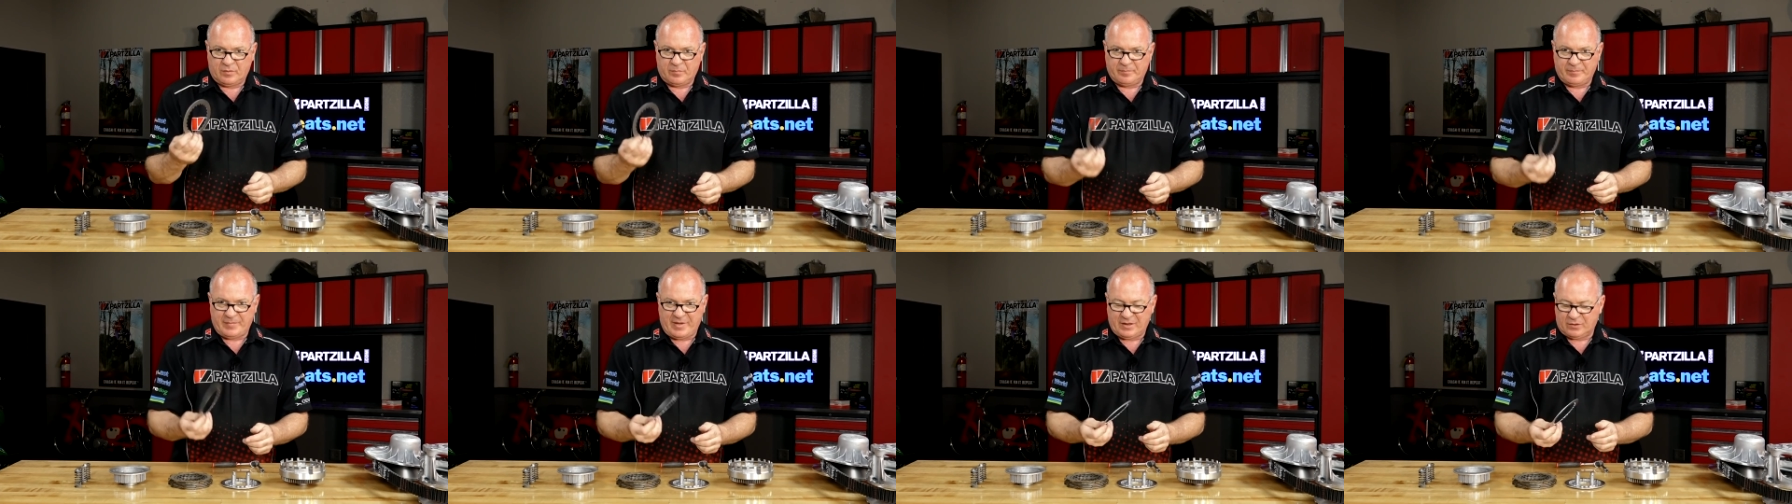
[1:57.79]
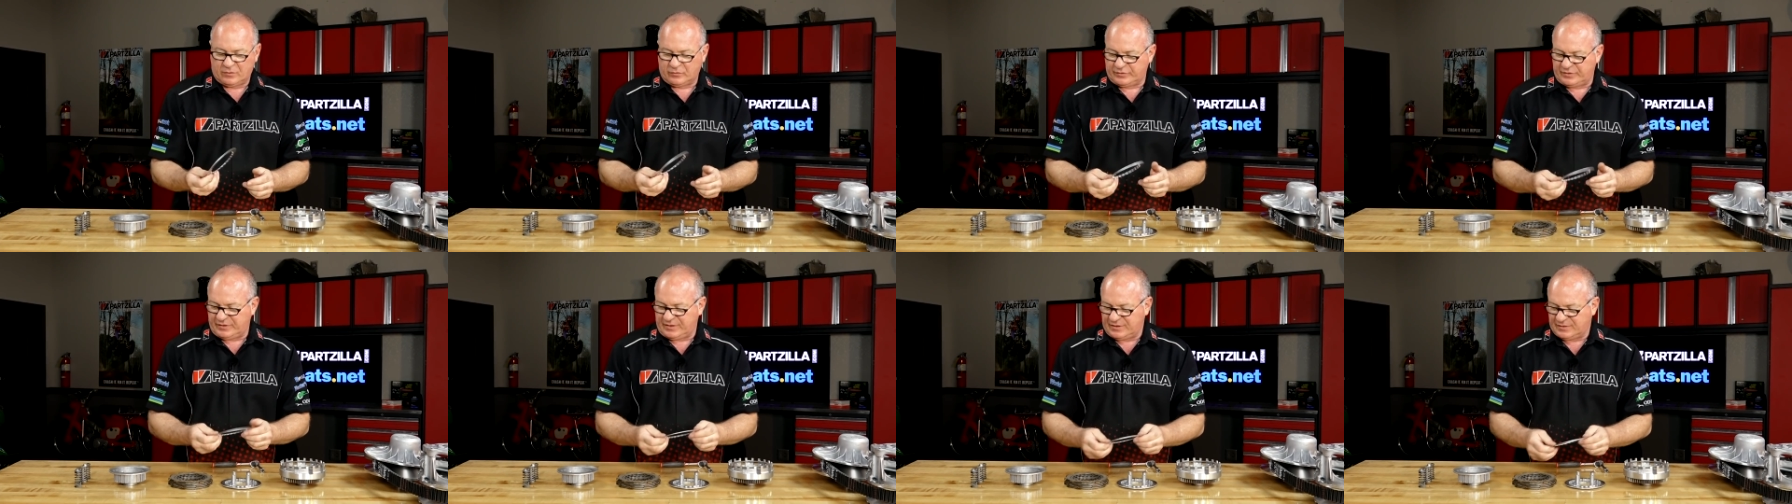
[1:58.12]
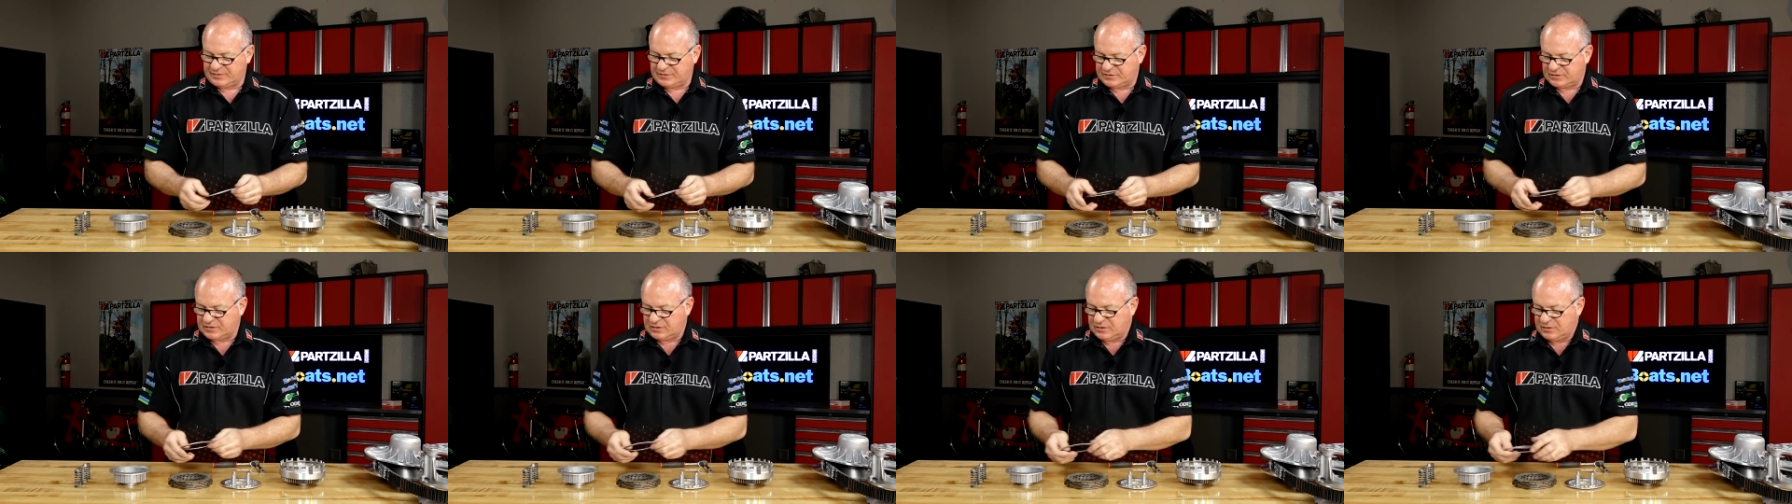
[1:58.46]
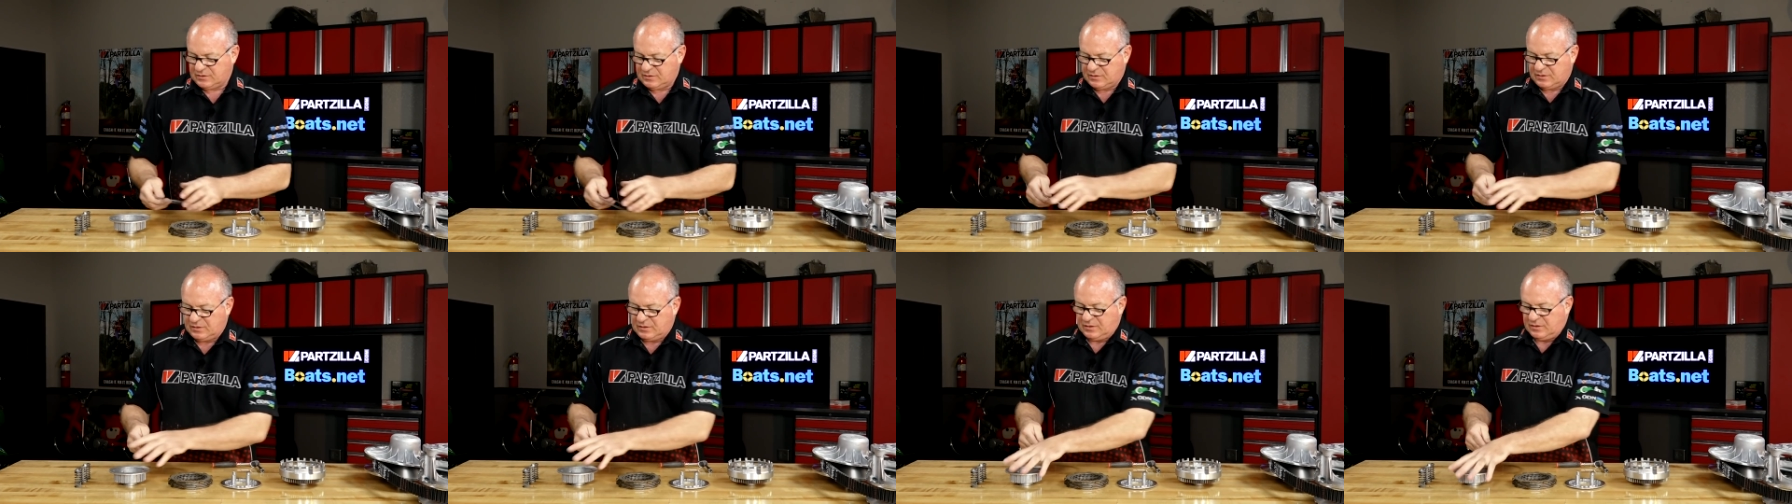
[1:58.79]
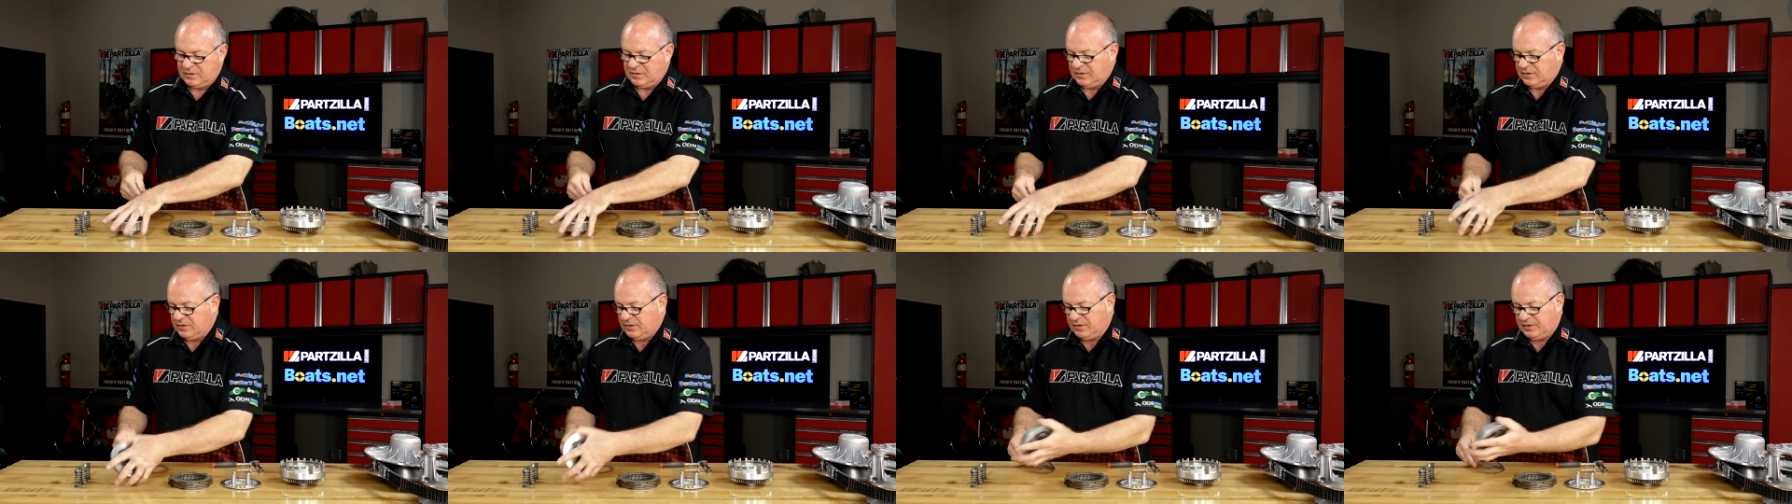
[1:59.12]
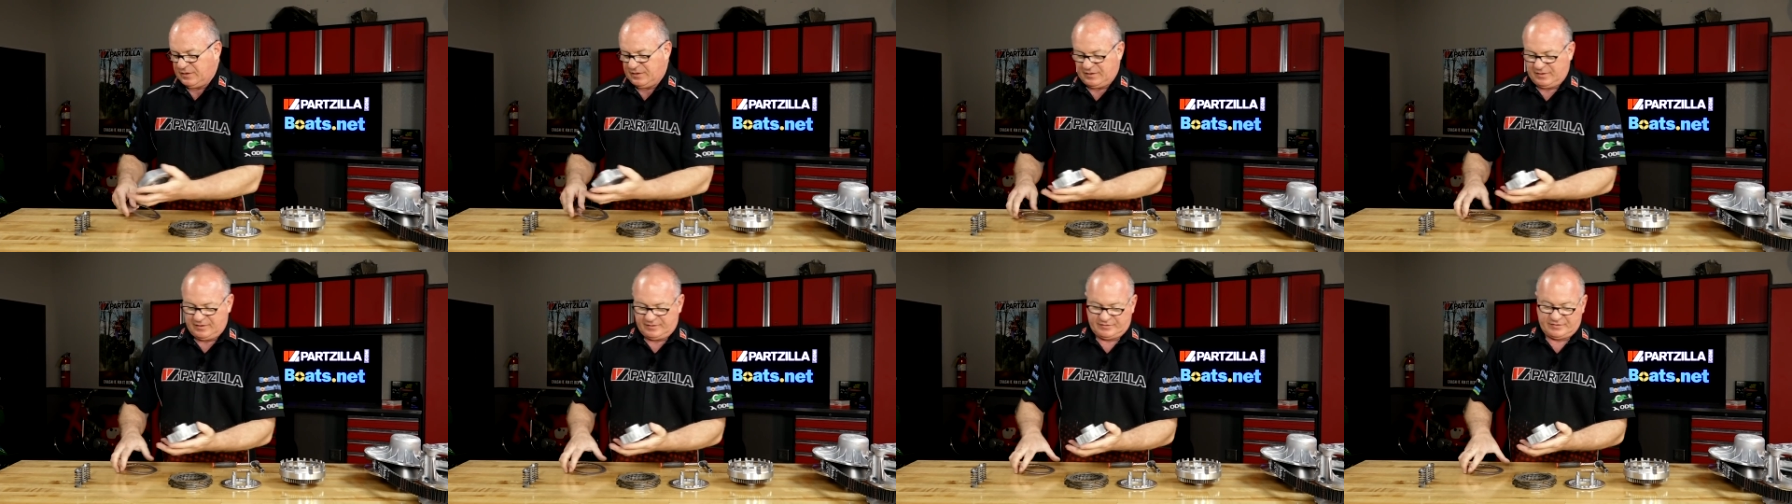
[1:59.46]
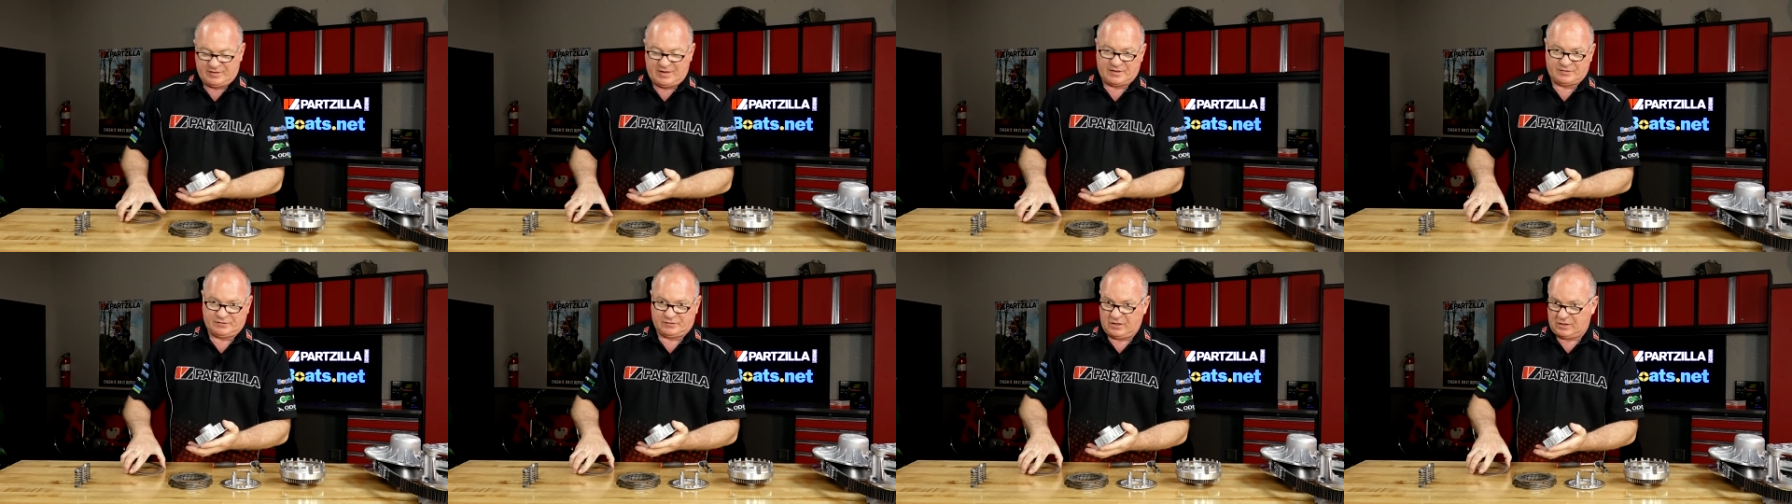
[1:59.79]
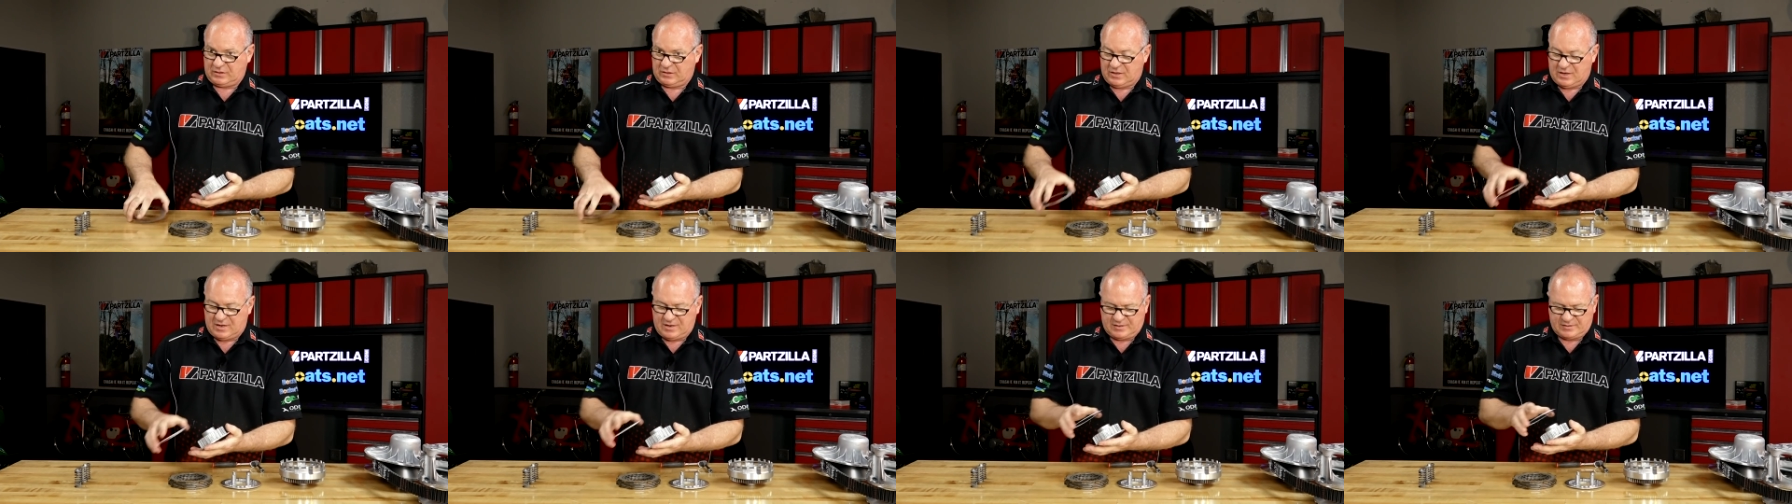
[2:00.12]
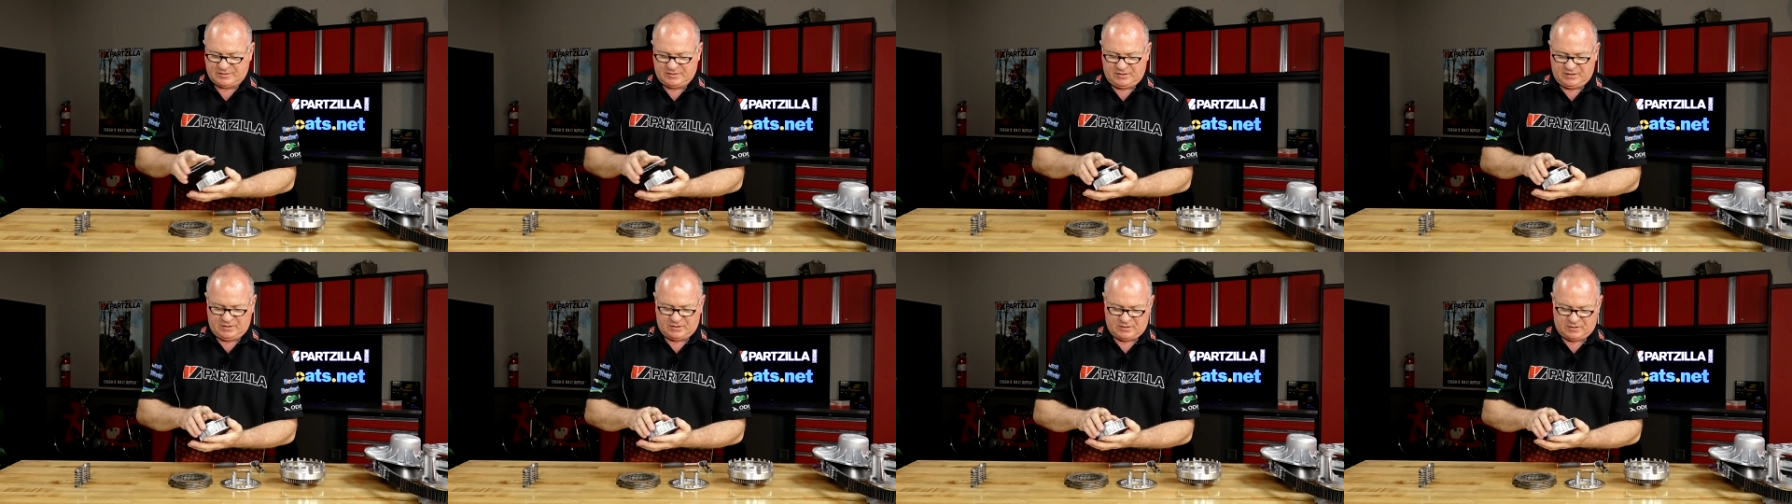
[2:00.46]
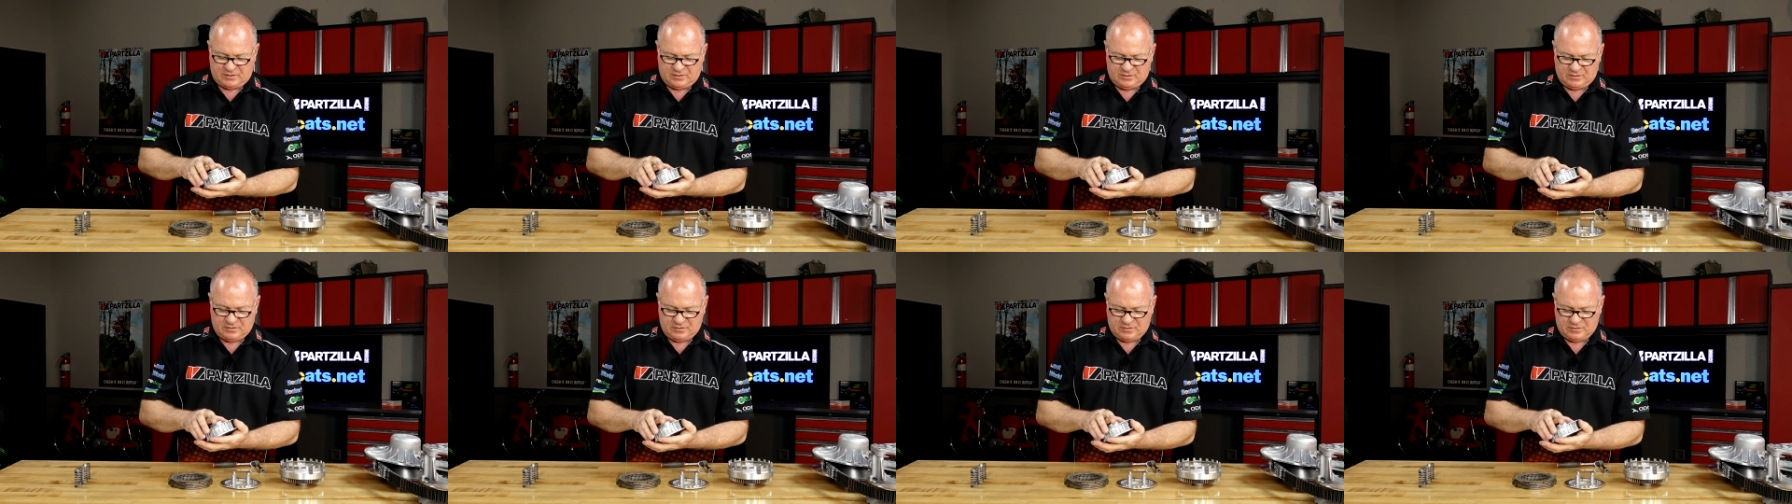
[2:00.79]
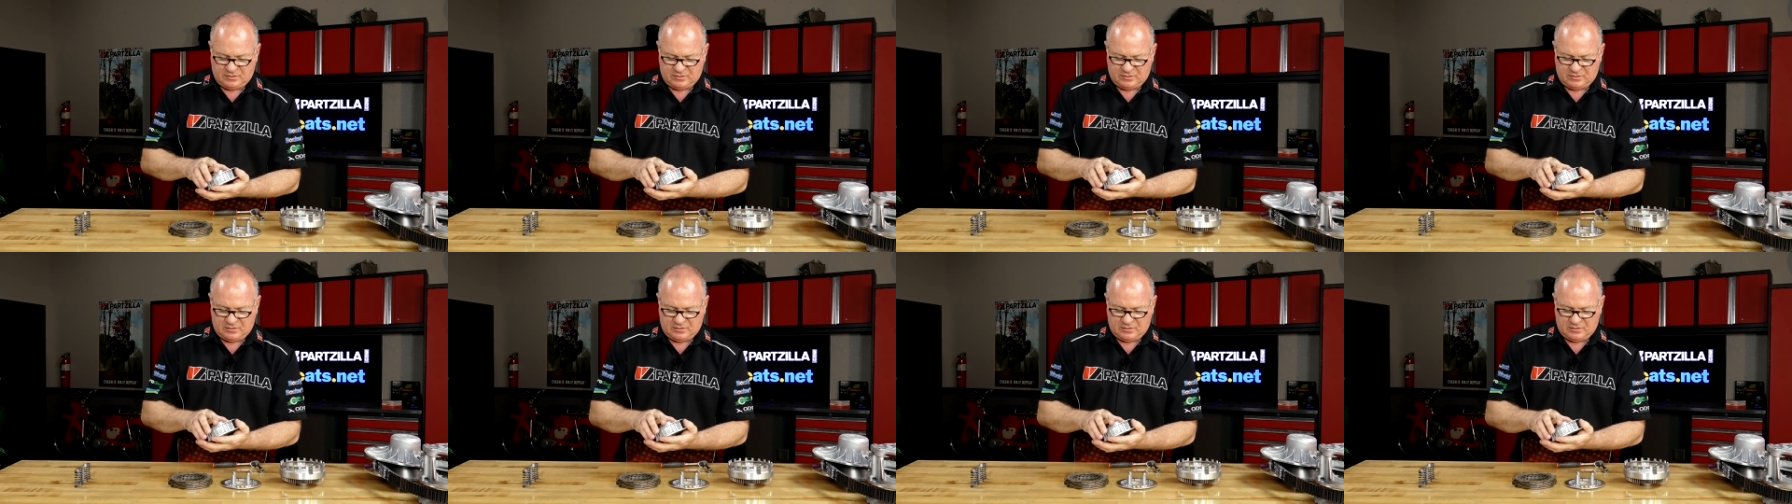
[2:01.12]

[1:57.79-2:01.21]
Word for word: metal disc is actually locked in